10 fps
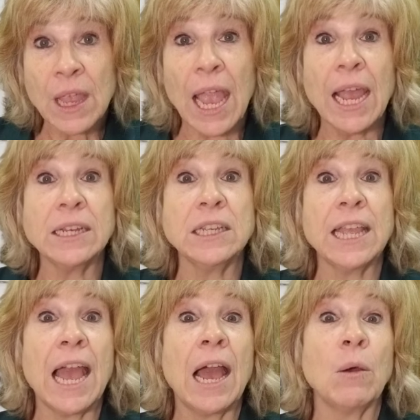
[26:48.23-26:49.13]
And
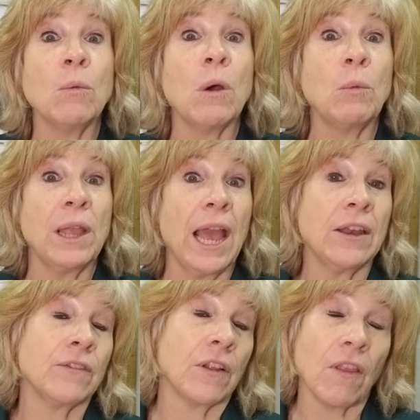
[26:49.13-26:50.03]
yet what we
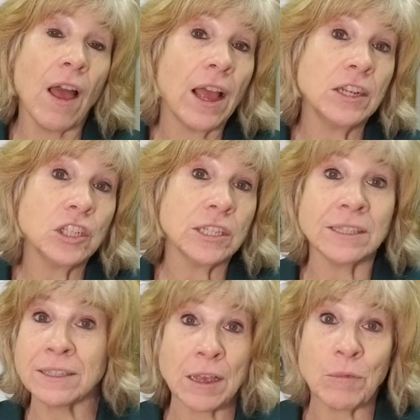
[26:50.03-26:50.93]
had for lunch
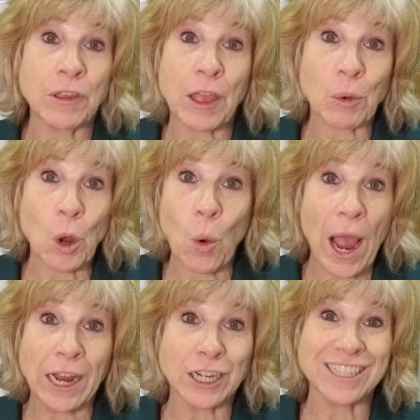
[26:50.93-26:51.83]
isn't something that
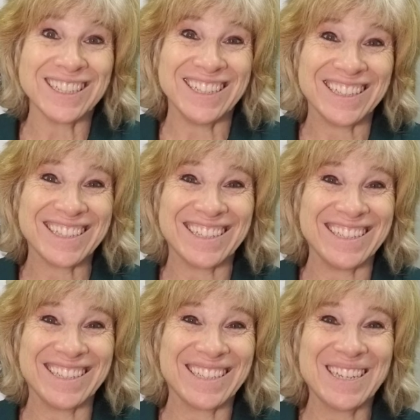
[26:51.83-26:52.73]
requires
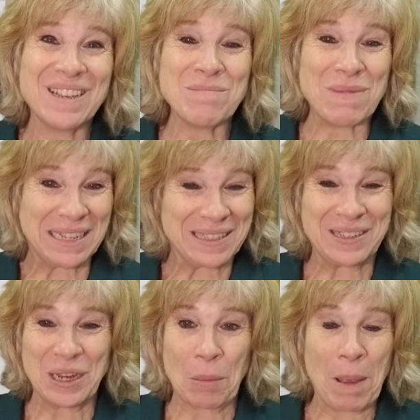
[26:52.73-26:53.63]
instant
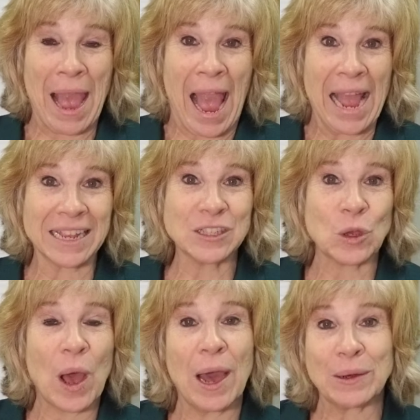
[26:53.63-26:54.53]
messaging back. So
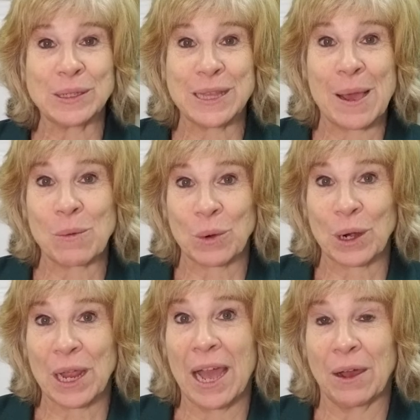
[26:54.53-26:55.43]
how does that
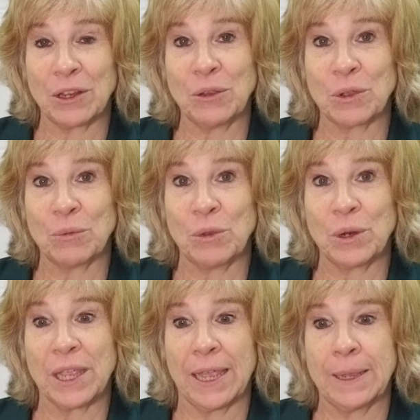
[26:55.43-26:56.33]
work? How do you
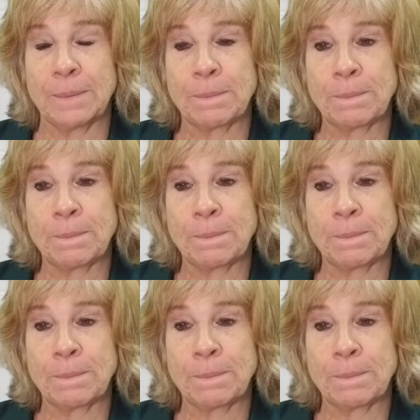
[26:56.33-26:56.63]
communicate?